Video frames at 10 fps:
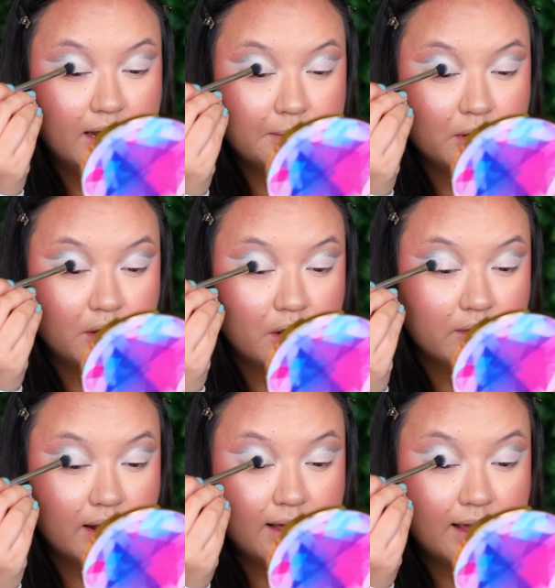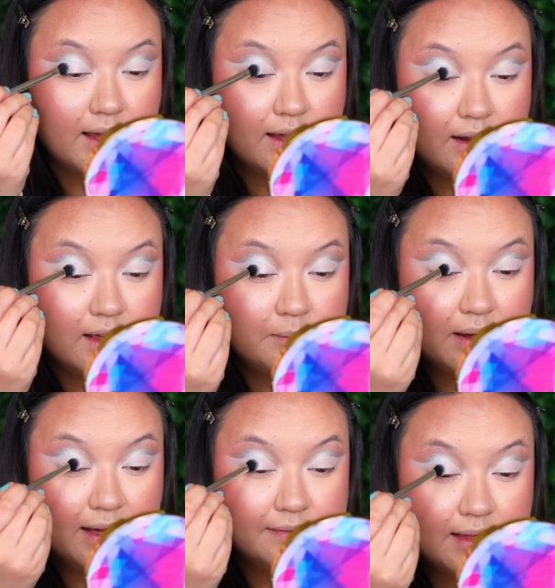And I'm going to go right ahead and
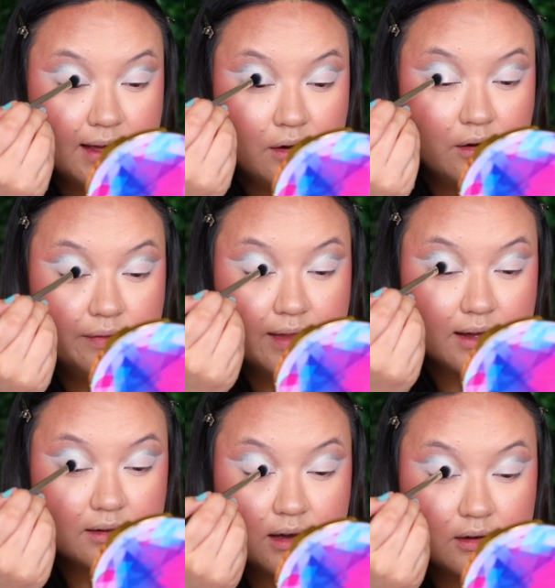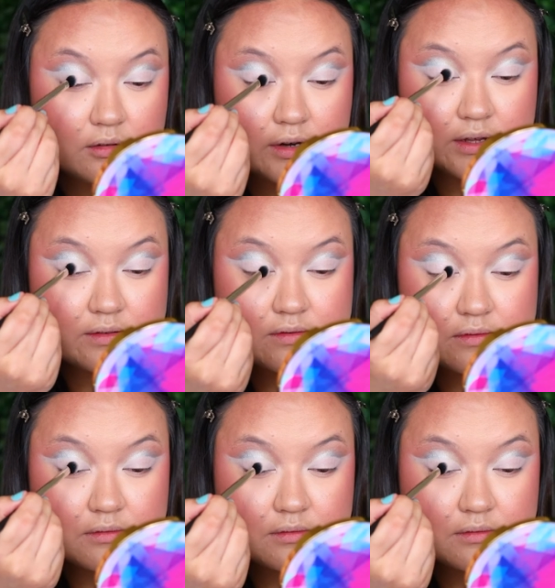pat that on that cut crease.